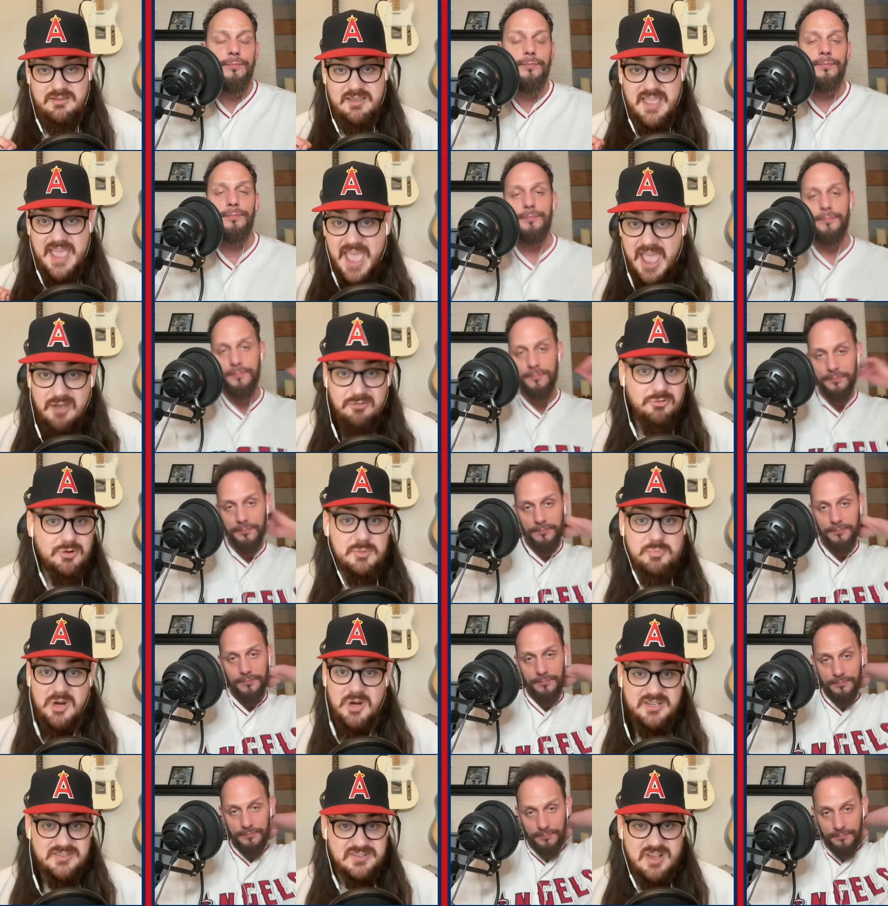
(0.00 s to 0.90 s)
Speaker 1: every
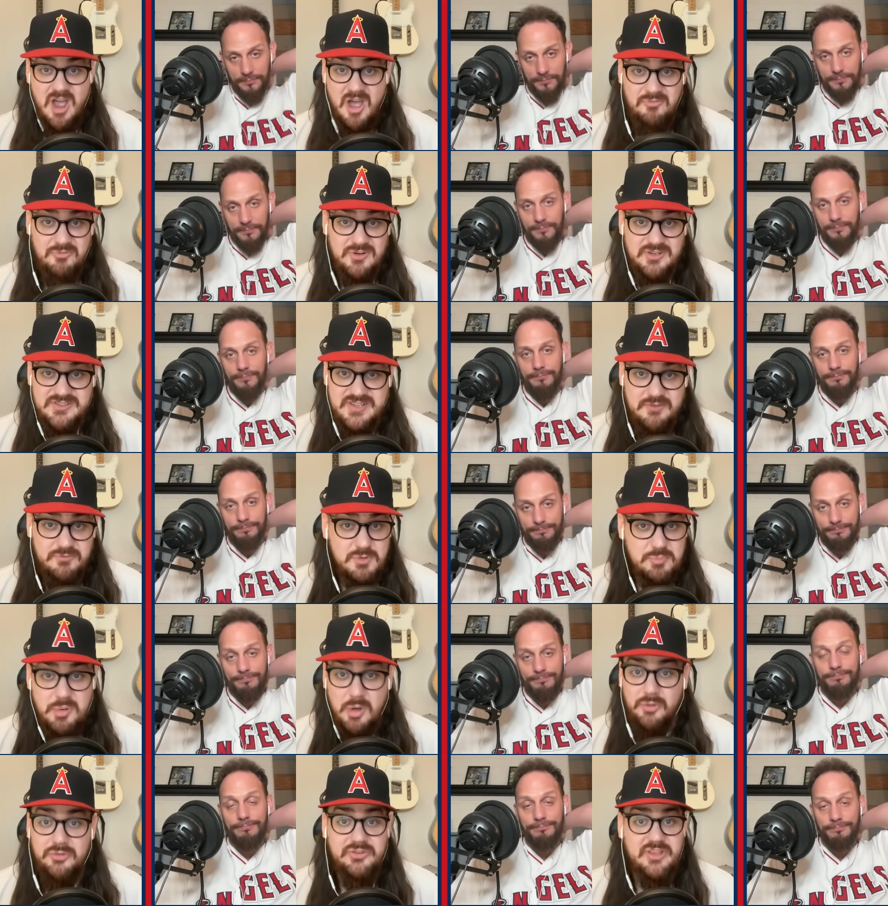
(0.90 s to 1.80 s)
press conference, every
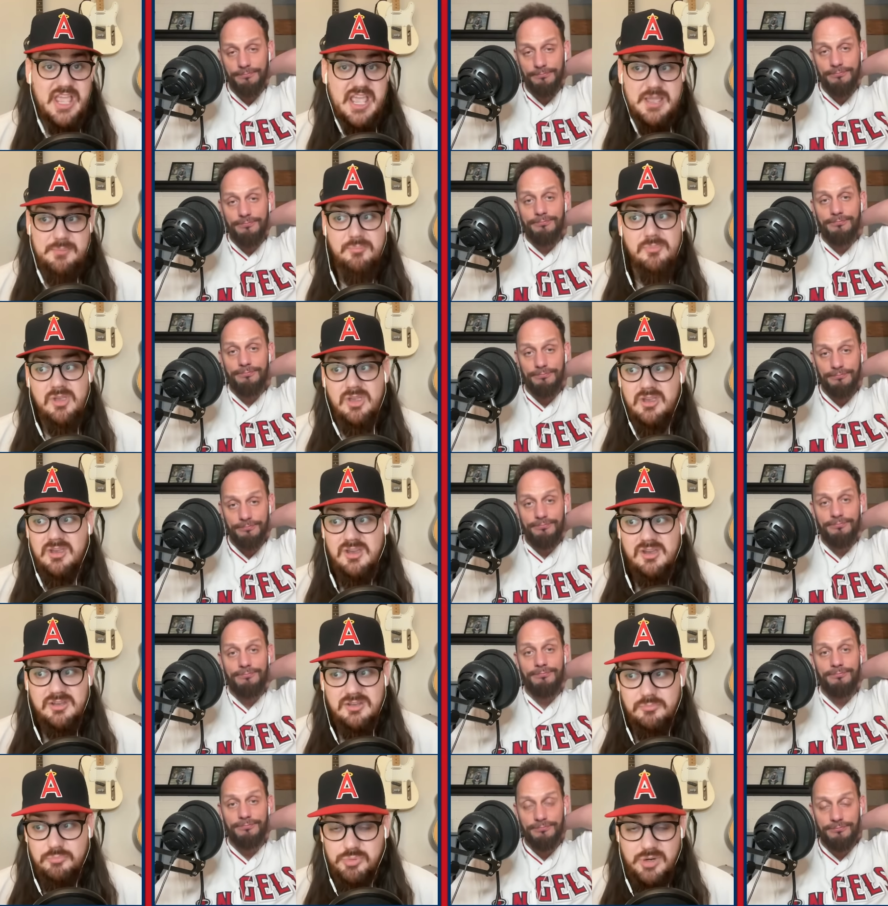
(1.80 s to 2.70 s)
post game
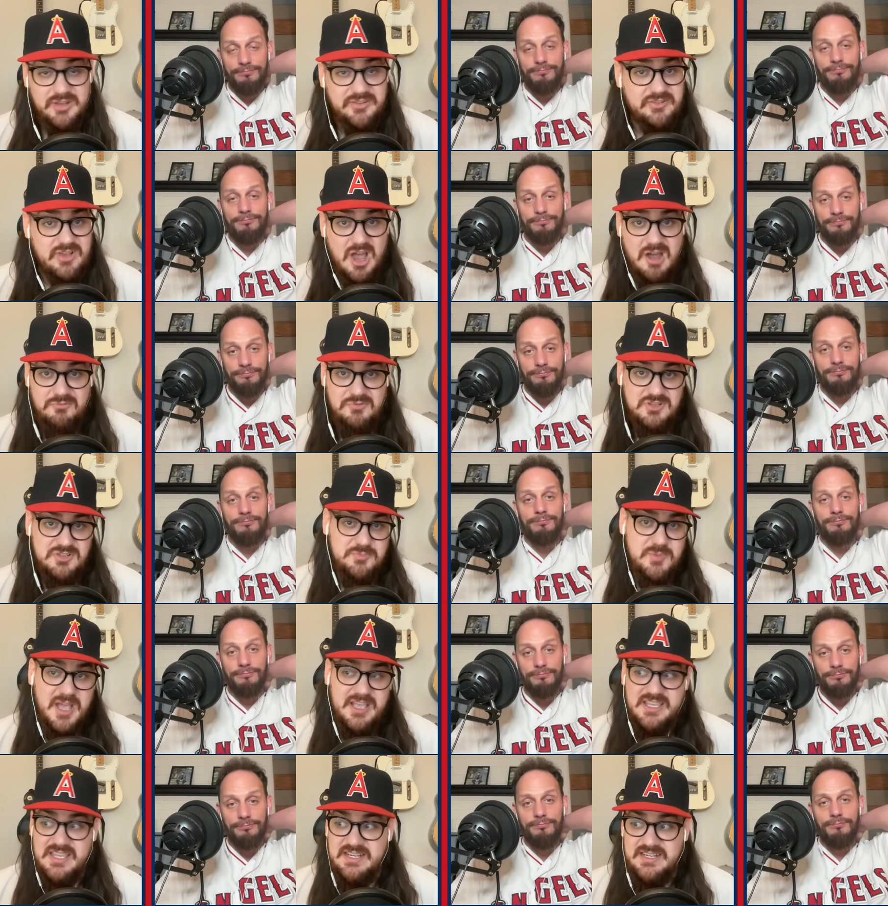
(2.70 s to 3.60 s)
press conference,
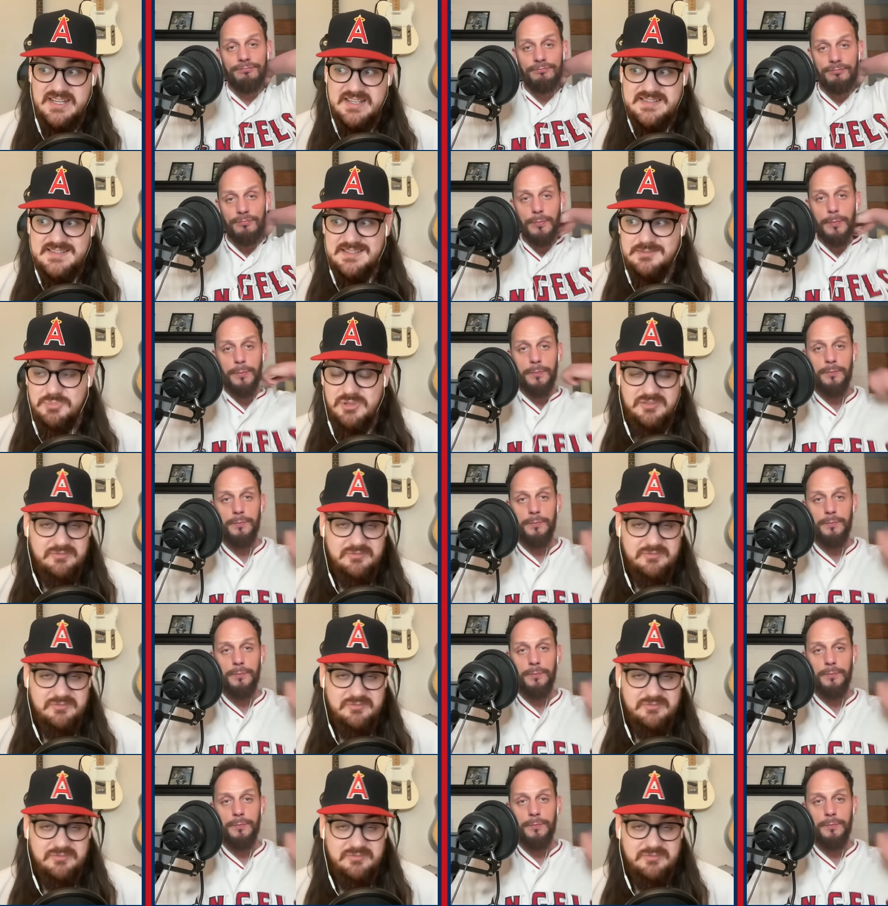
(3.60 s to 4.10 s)
Mike. He needs to be